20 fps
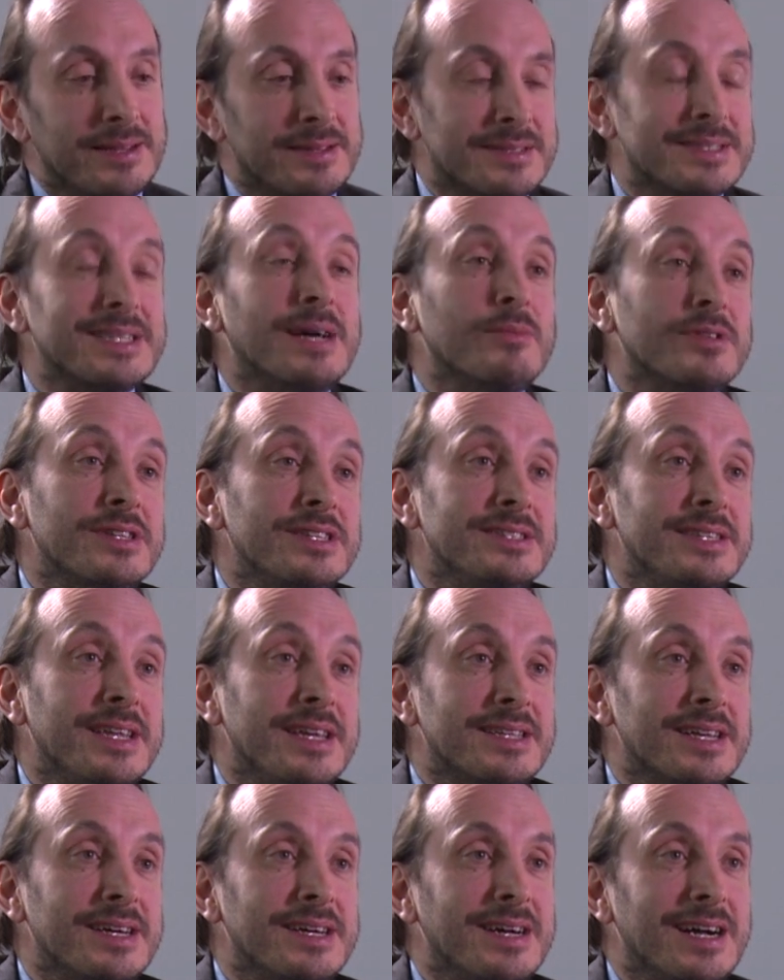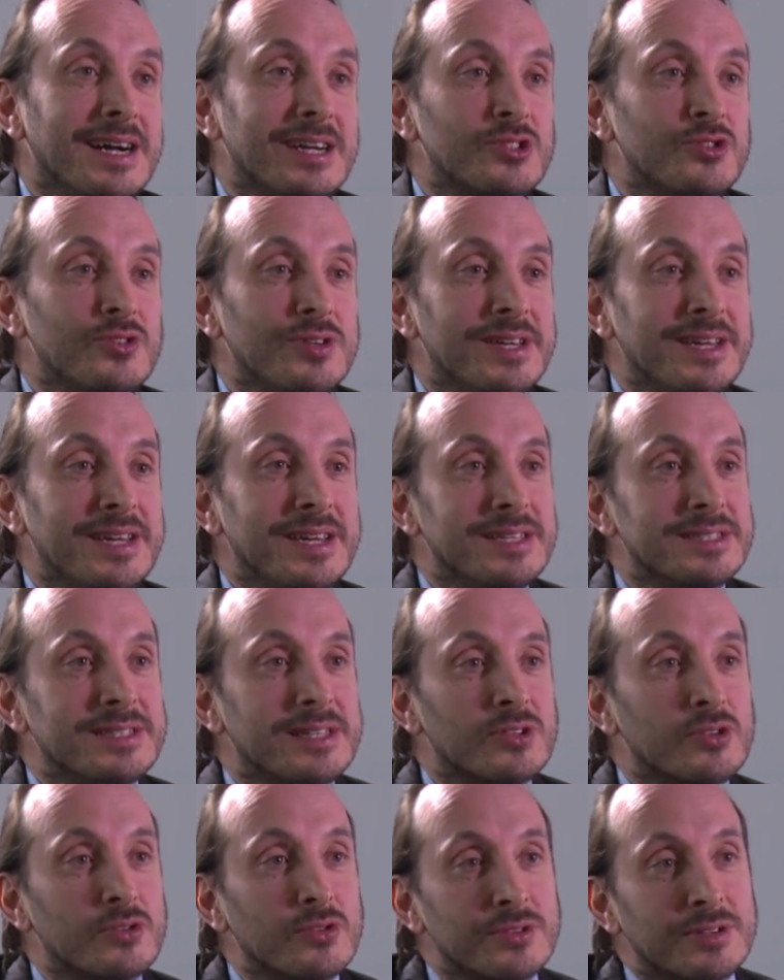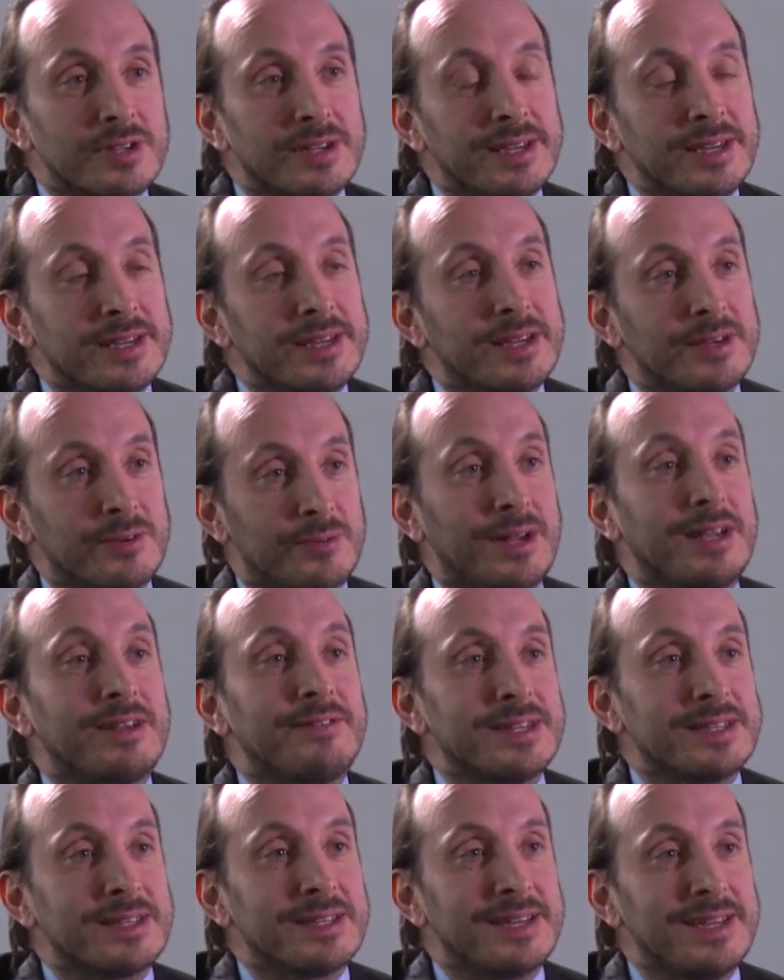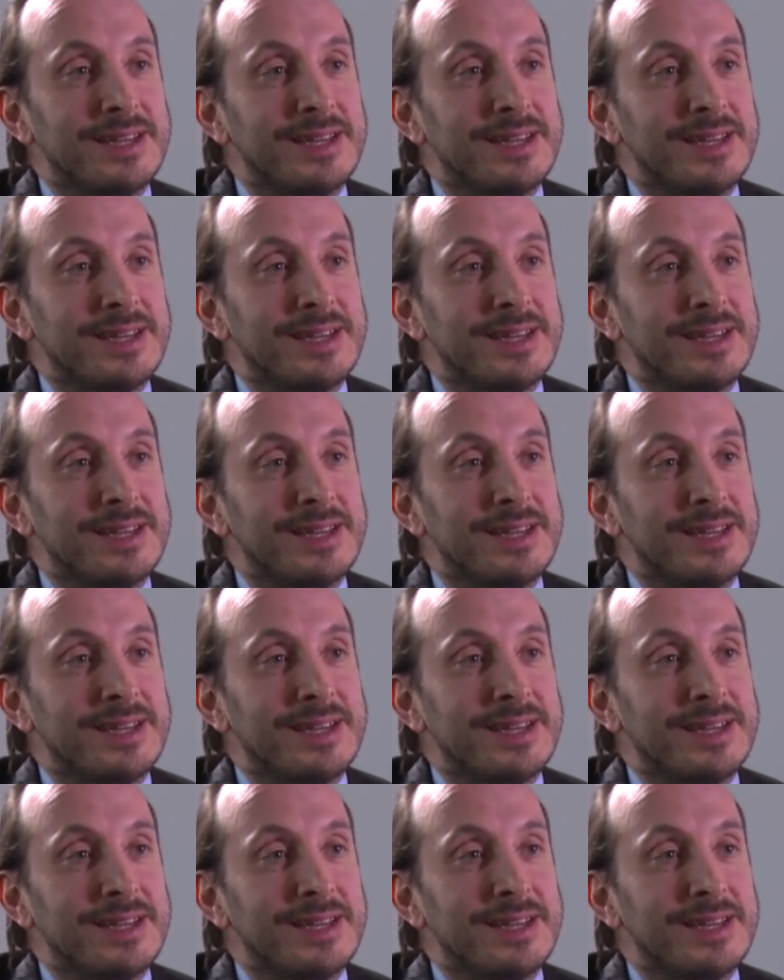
some of this data actually is totally irrelevant.